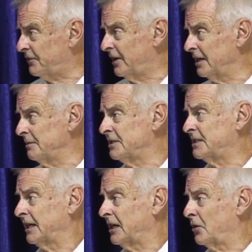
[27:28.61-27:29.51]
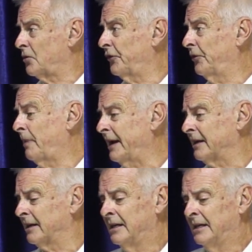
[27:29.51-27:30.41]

for argument's sake, across a paddock.